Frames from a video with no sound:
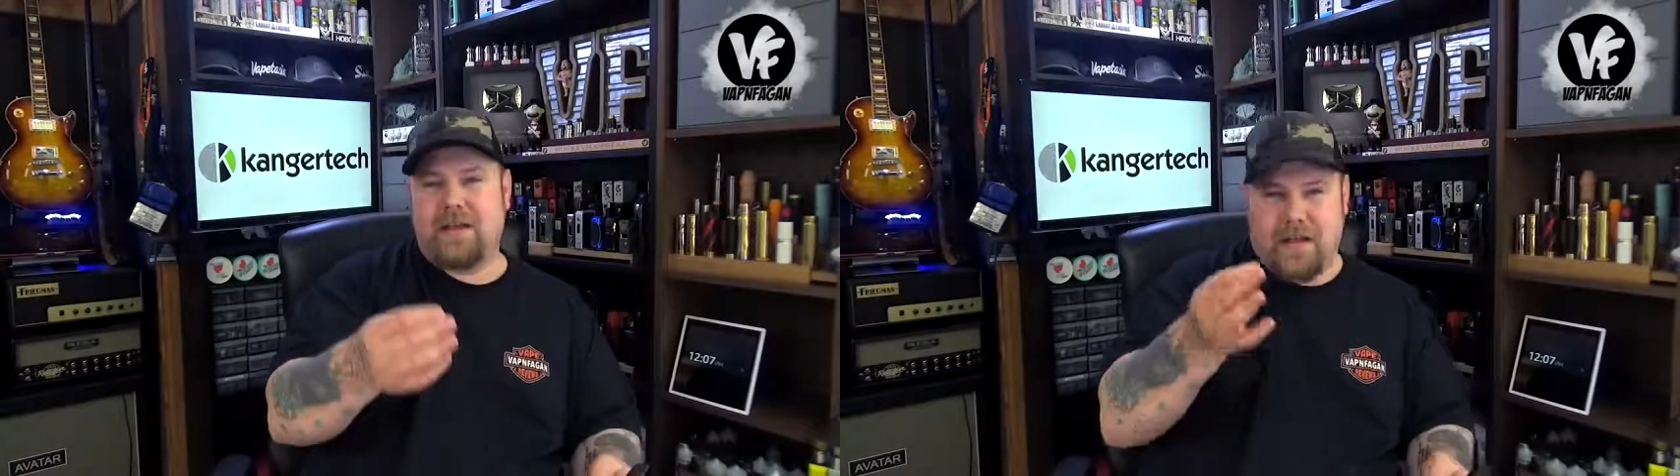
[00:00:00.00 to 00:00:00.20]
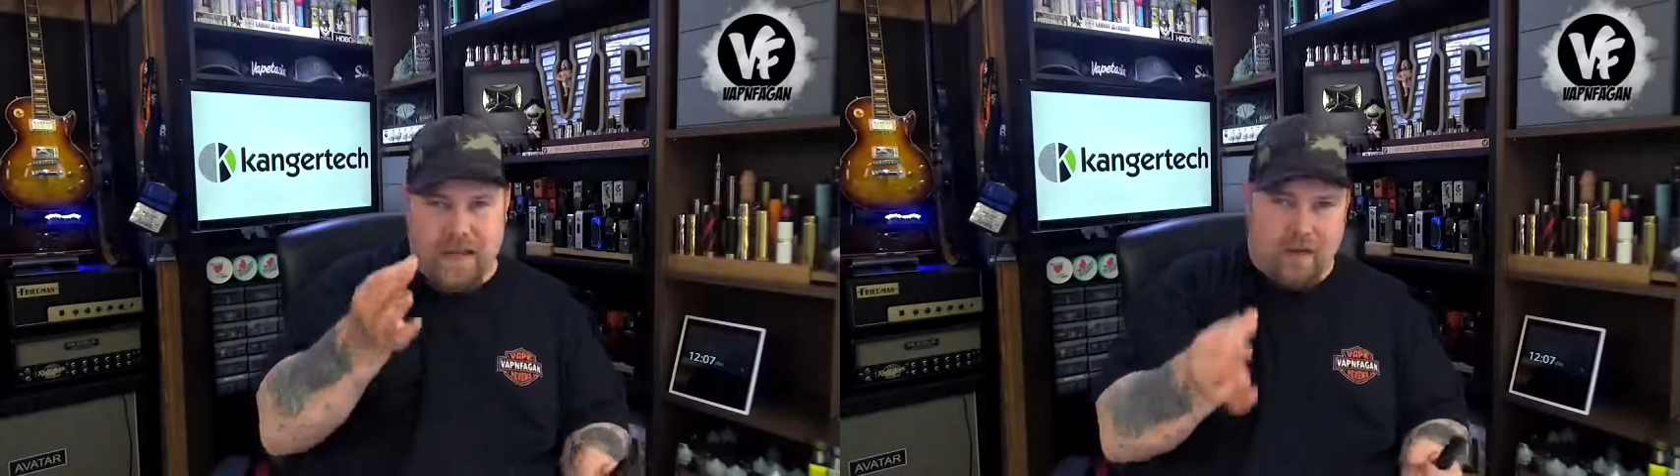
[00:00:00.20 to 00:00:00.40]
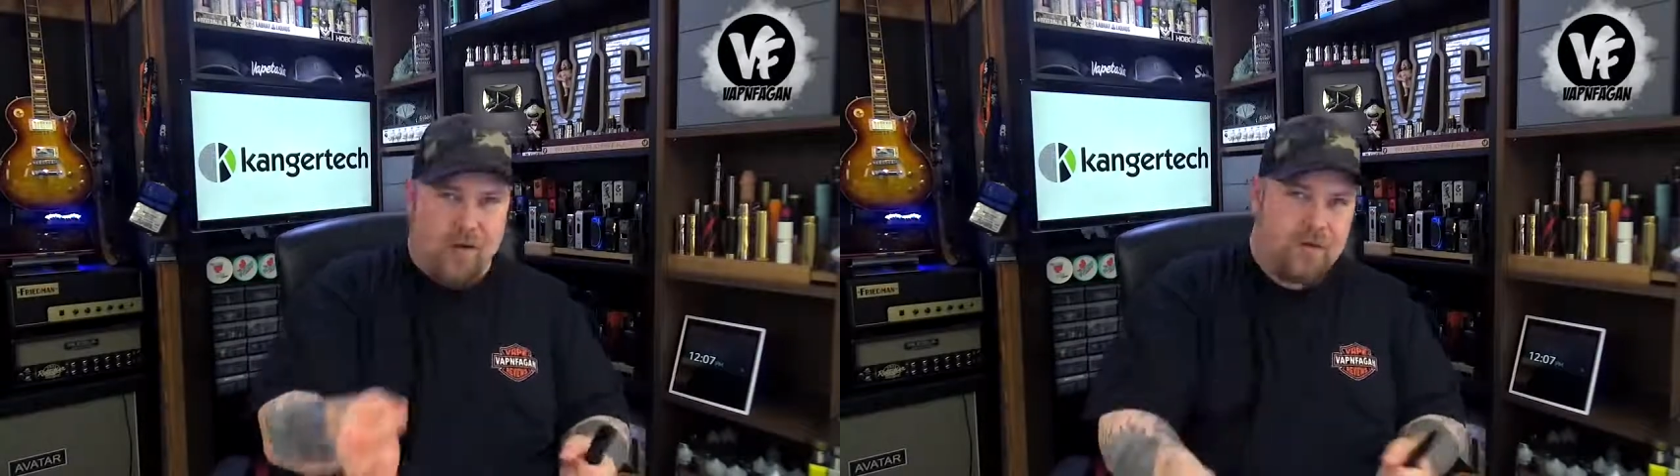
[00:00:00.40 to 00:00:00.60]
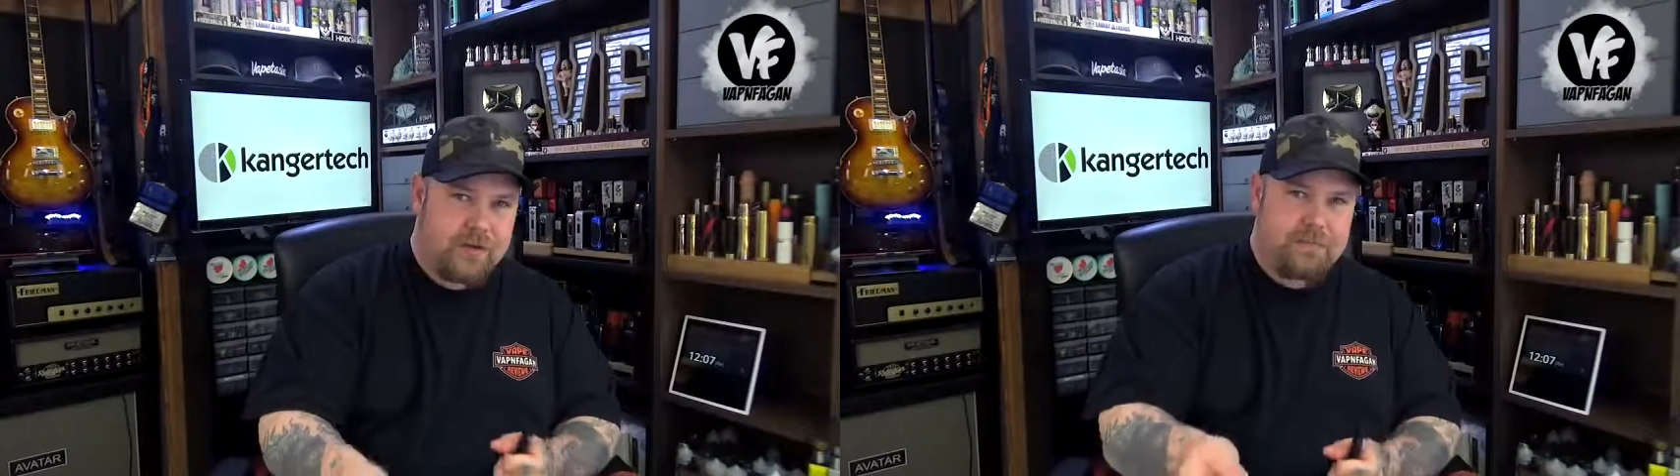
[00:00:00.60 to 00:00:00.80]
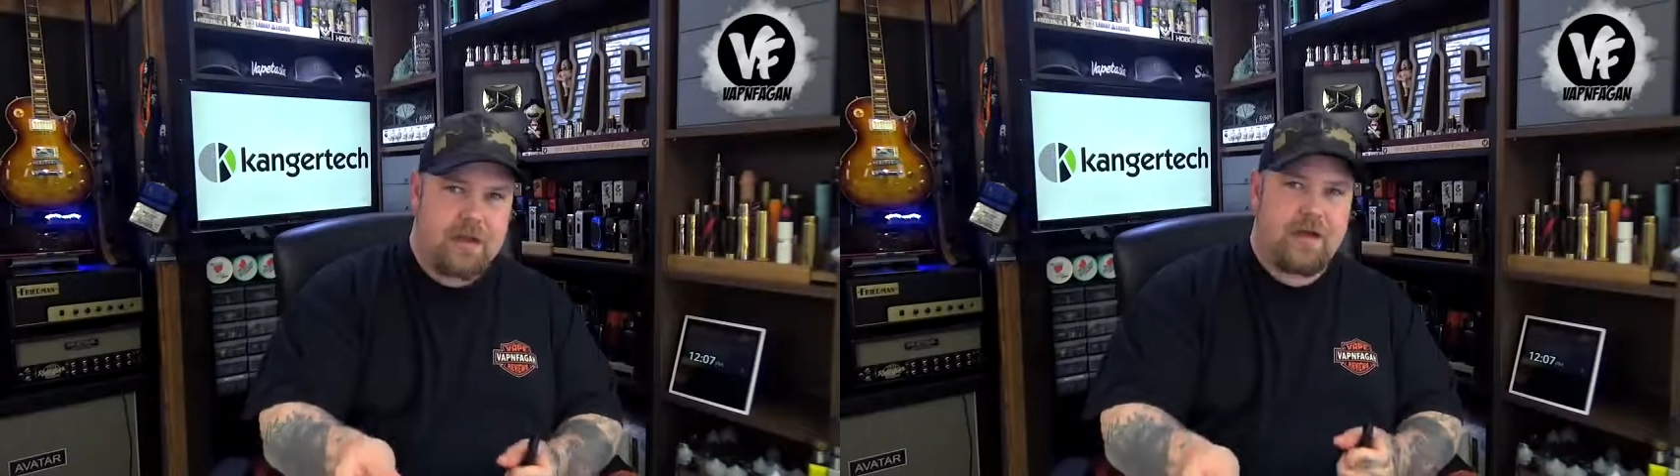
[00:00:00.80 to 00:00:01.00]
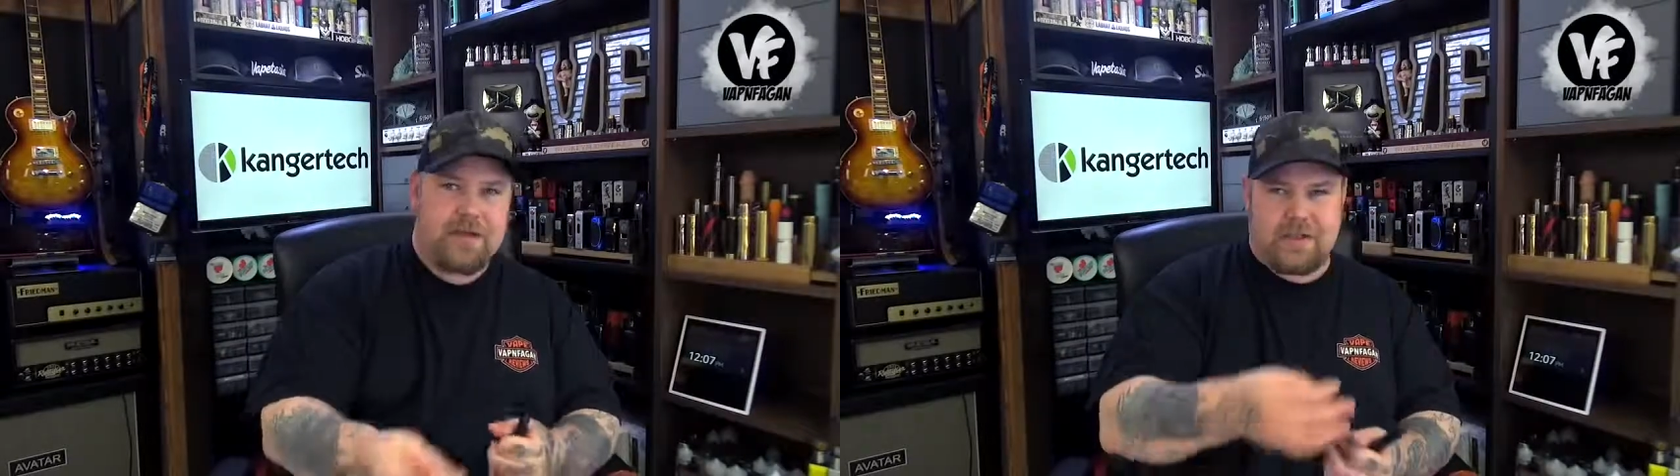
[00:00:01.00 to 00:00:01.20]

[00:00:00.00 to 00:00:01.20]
you got to hold the plug.